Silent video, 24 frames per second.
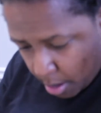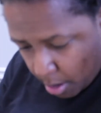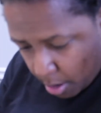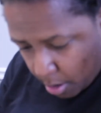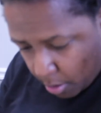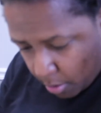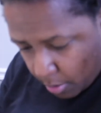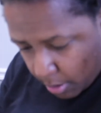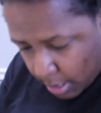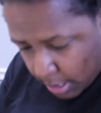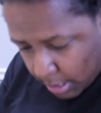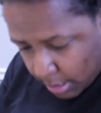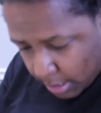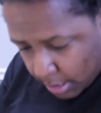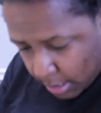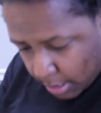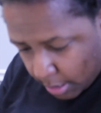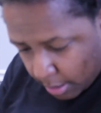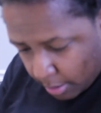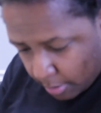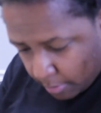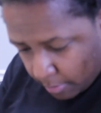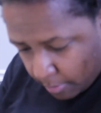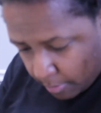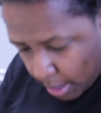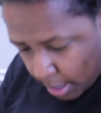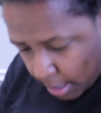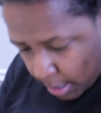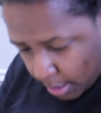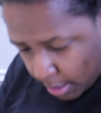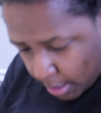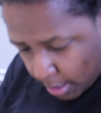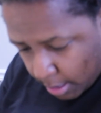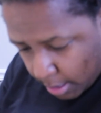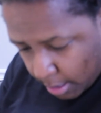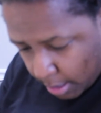What is it now?
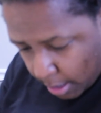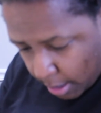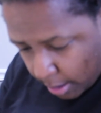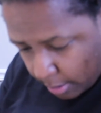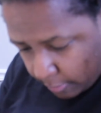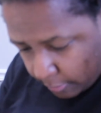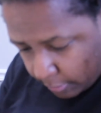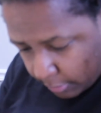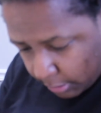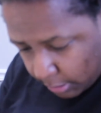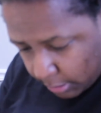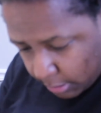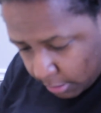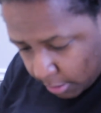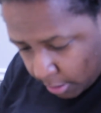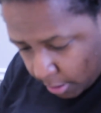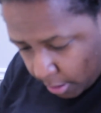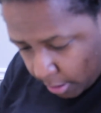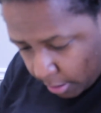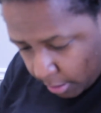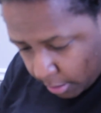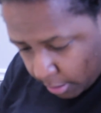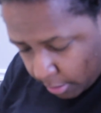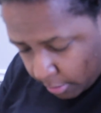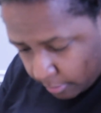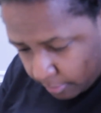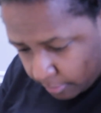I'm restarting it.